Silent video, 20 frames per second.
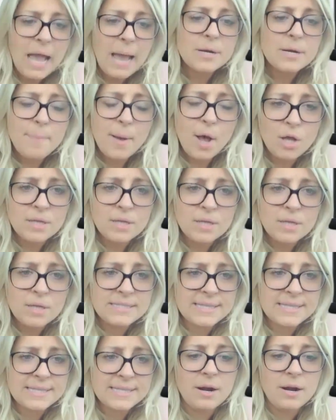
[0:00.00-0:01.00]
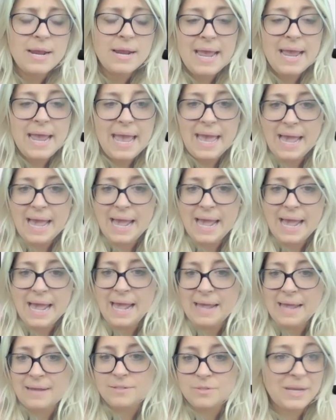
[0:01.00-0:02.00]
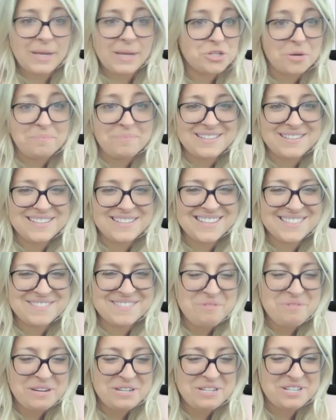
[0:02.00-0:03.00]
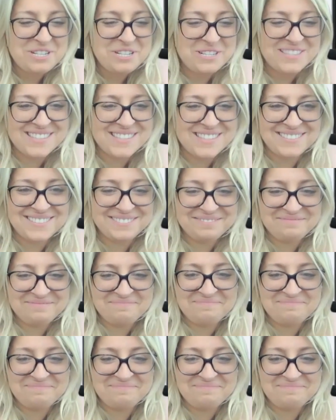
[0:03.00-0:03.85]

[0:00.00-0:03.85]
I'm going to pause there and we can jump into some questions.